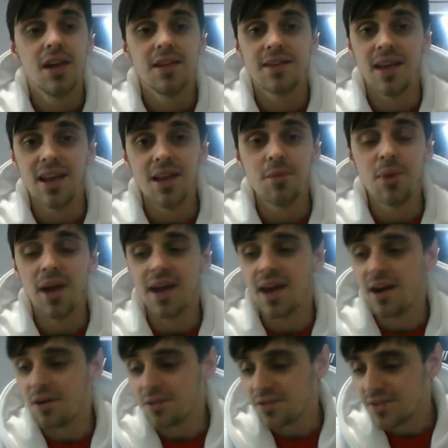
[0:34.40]
daily
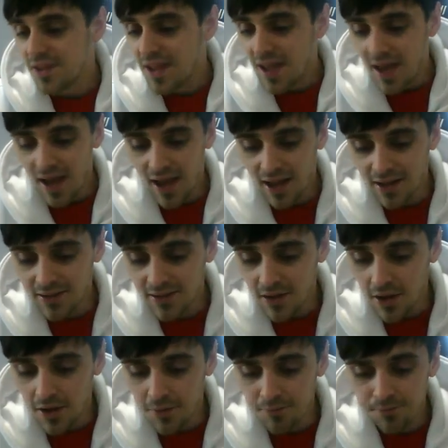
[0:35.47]
payouts. And
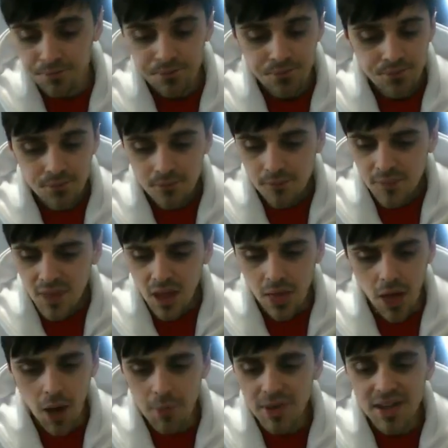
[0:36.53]

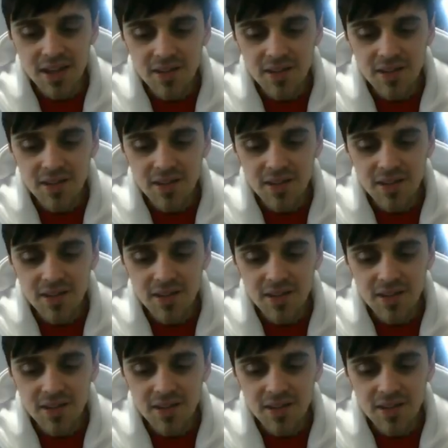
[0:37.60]
I mean,